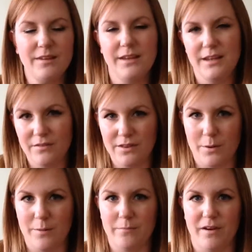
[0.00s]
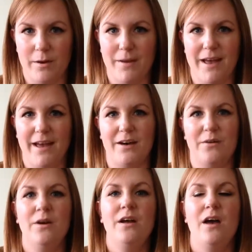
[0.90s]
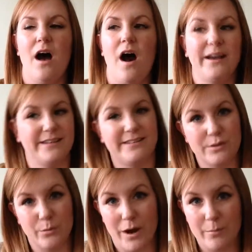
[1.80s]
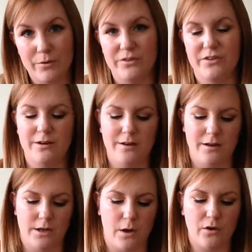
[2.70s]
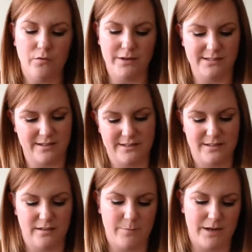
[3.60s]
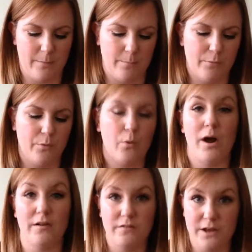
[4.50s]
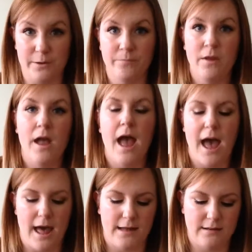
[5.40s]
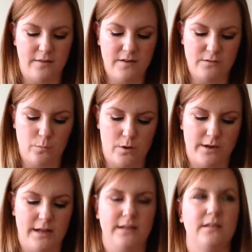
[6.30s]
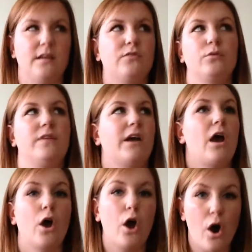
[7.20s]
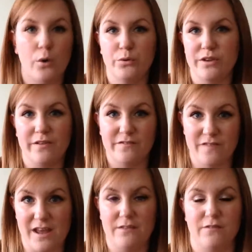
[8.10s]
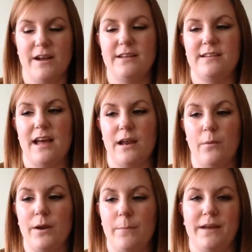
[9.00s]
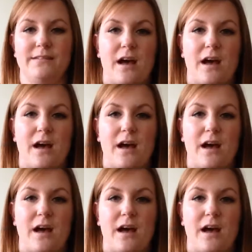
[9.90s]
even though I'm very pale, I can still wear bronzer. You know, I got really excited and I've been out and bought quite a few. And this one is sort of like a cult favourite, and I went and picked it